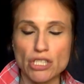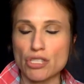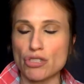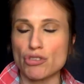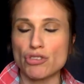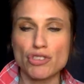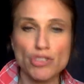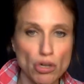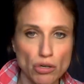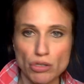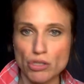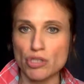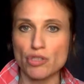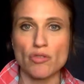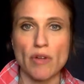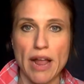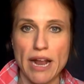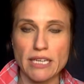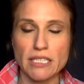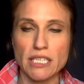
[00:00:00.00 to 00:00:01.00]
so
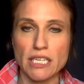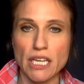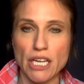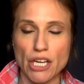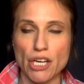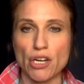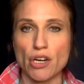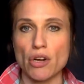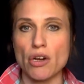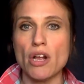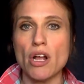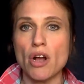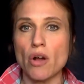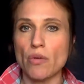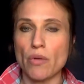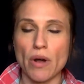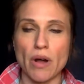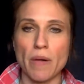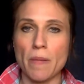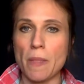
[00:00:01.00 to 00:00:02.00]
distracting here.
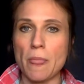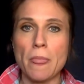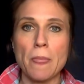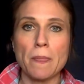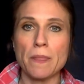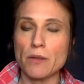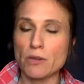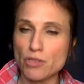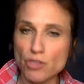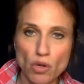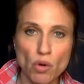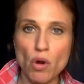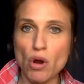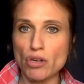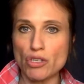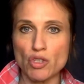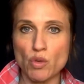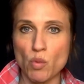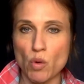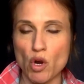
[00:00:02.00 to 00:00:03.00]
They're so hard
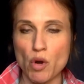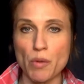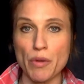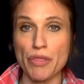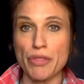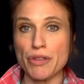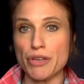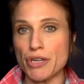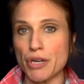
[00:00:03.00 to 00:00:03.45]
to work with.